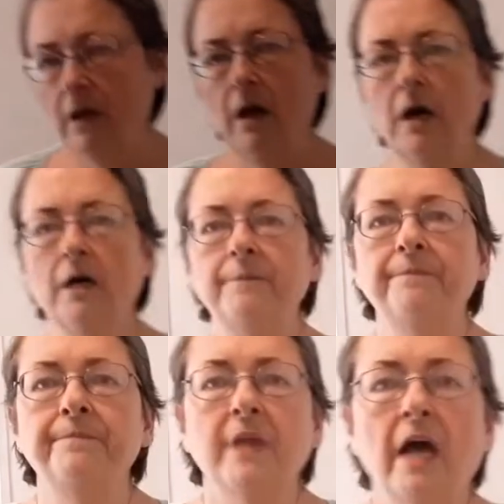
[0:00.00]

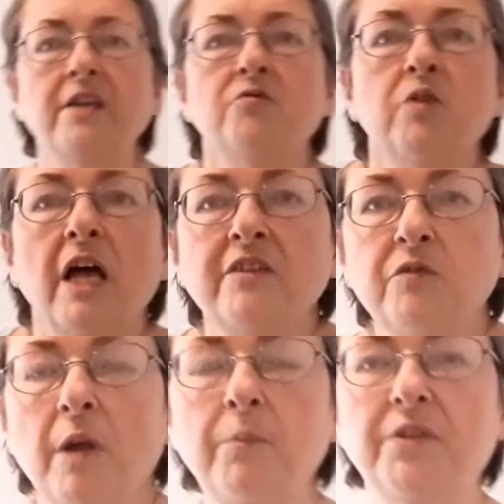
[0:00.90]
Um, I didn't realize
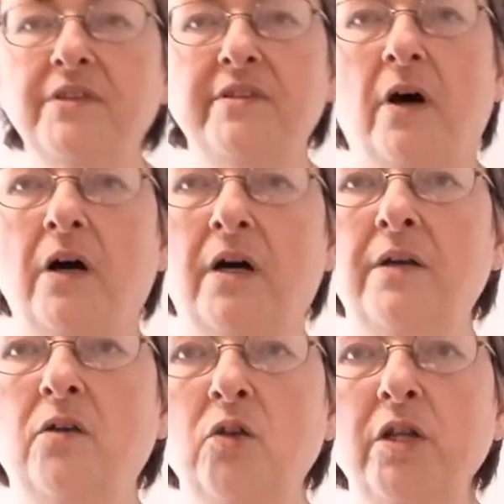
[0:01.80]
when I put this
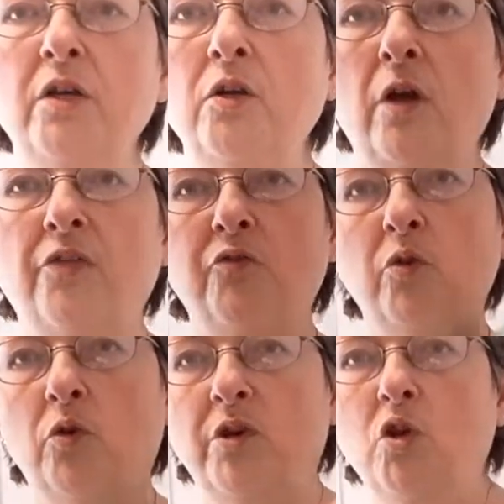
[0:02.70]
on earlier, I threw
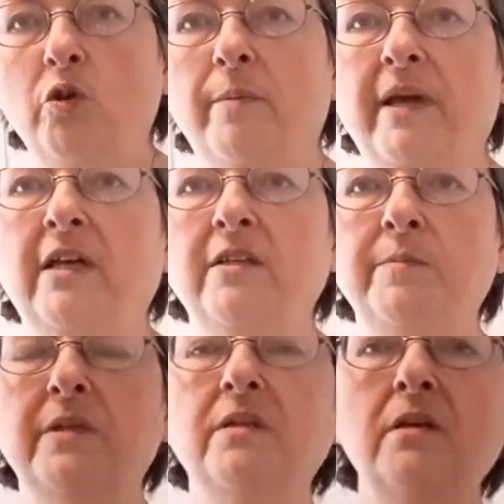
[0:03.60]
it on to go get my
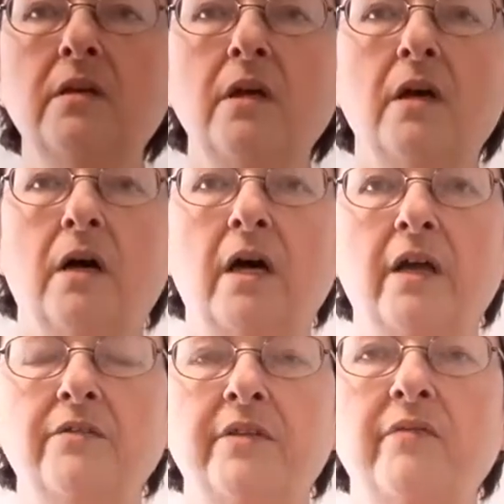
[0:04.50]
husband
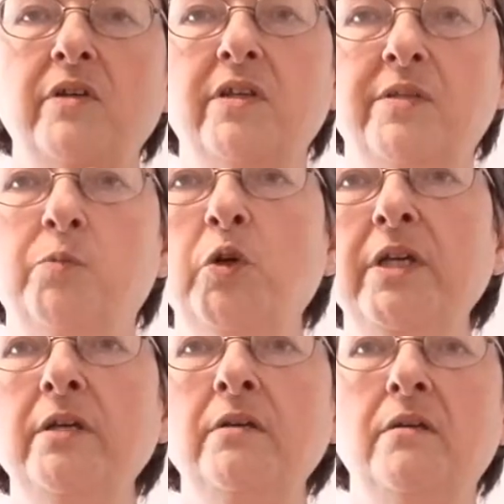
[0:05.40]
at seven this
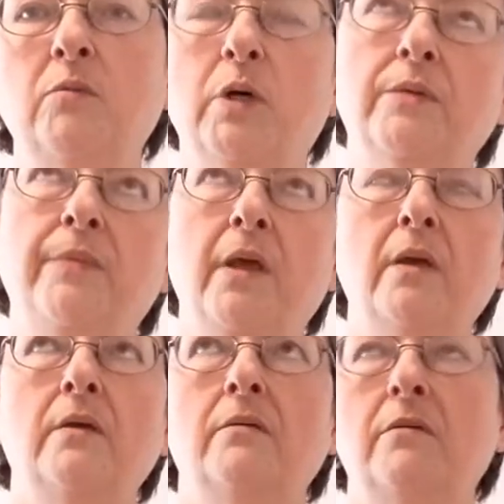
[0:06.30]
morning. Well,
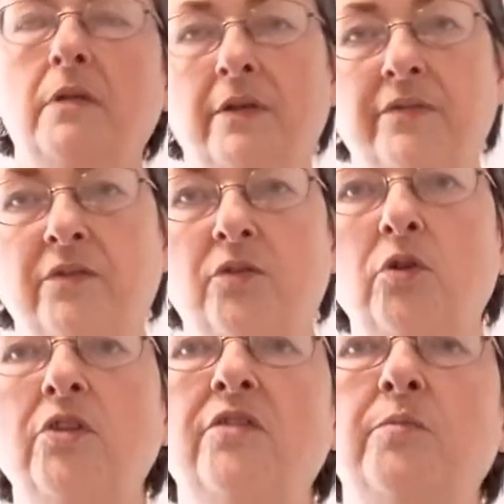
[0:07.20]
at like six
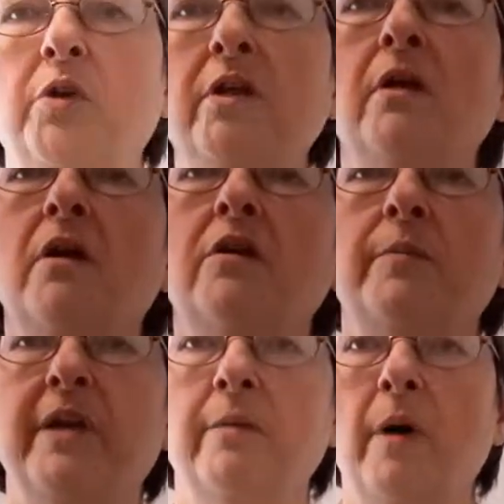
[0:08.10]
thirty this morning to
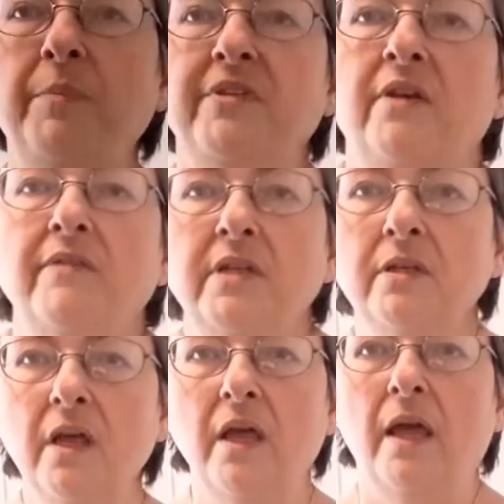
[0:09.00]
pick him up at seven.